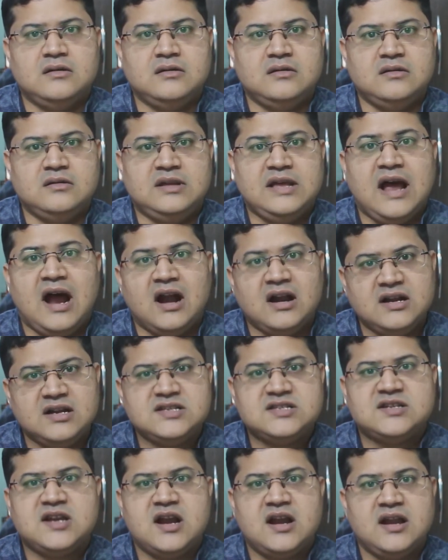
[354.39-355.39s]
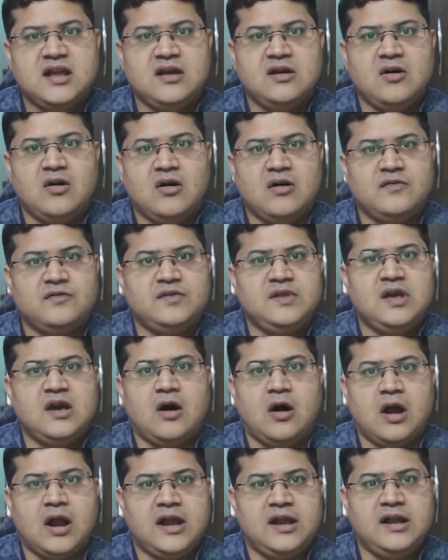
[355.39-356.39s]
the understanding of the
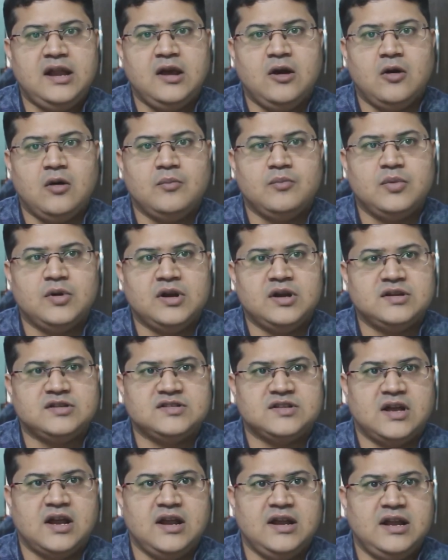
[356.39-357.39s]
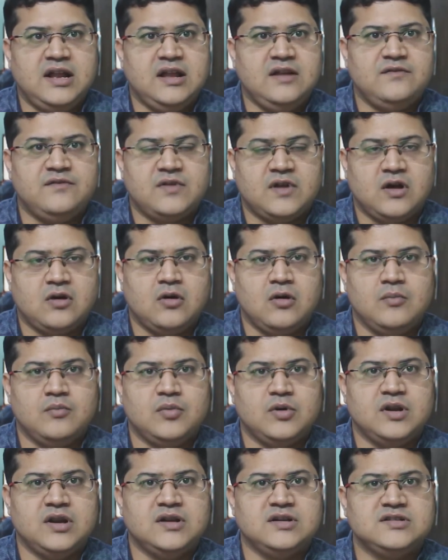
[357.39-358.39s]
IT components, IT infra
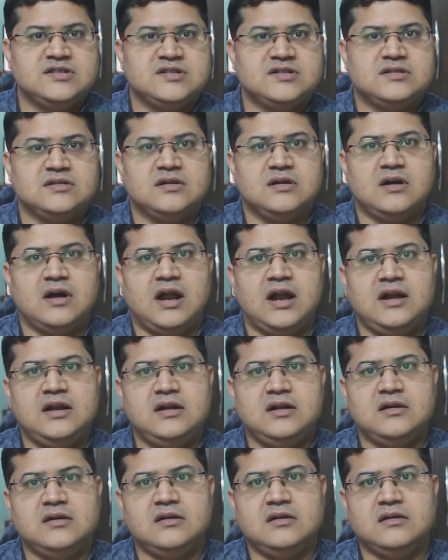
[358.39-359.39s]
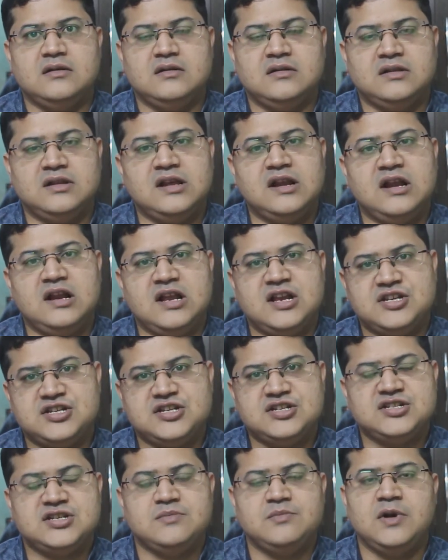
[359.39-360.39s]
components, and the
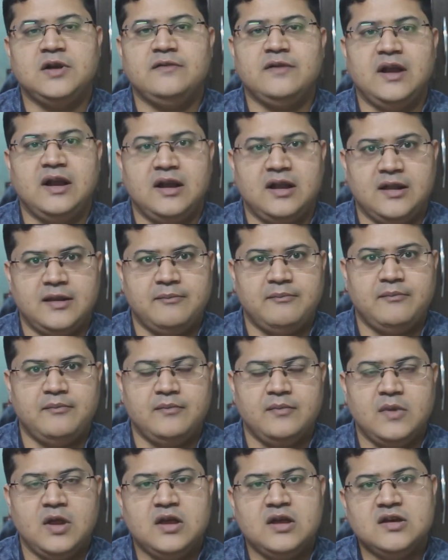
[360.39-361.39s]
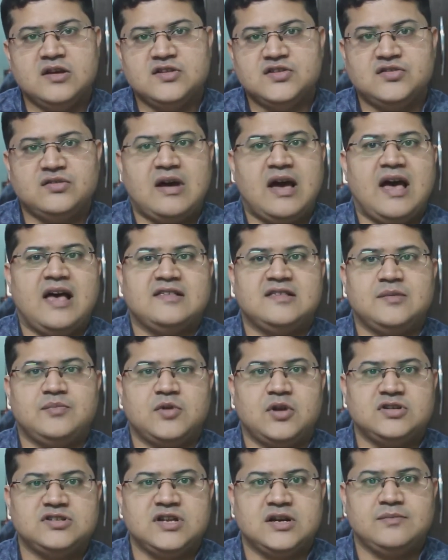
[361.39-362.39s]
relationship between them. So as a
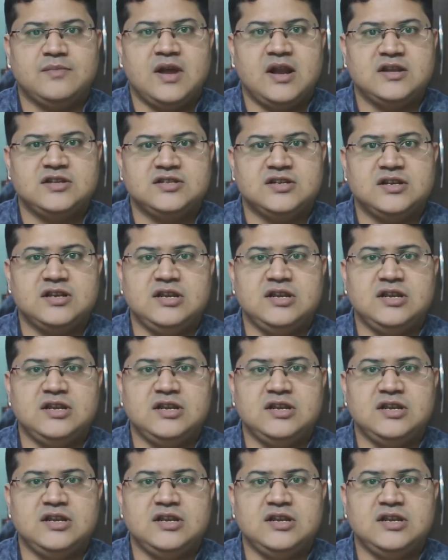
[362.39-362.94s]
project manager,